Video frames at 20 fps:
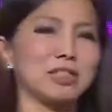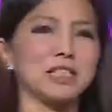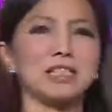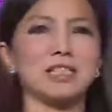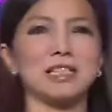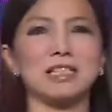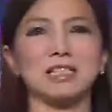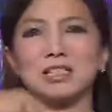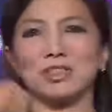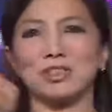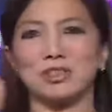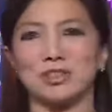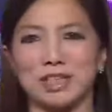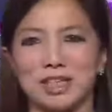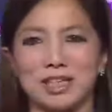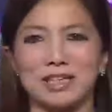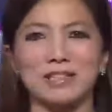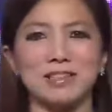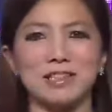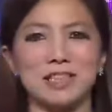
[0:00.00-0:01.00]
this or
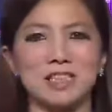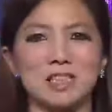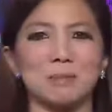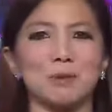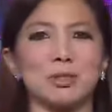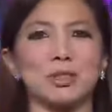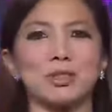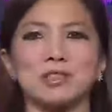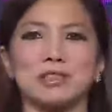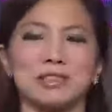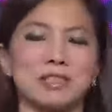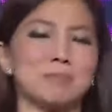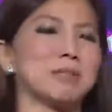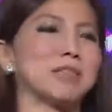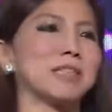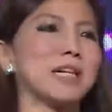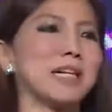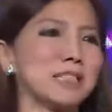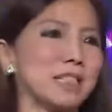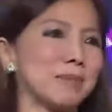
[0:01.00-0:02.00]
cut this because some
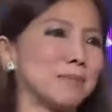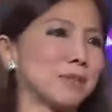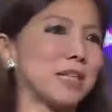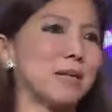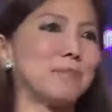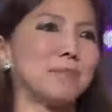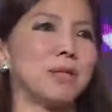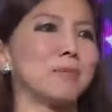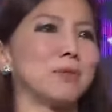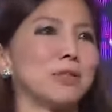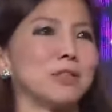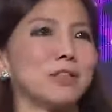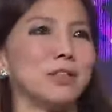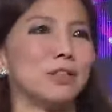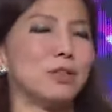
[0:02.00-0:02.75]
startups come up with a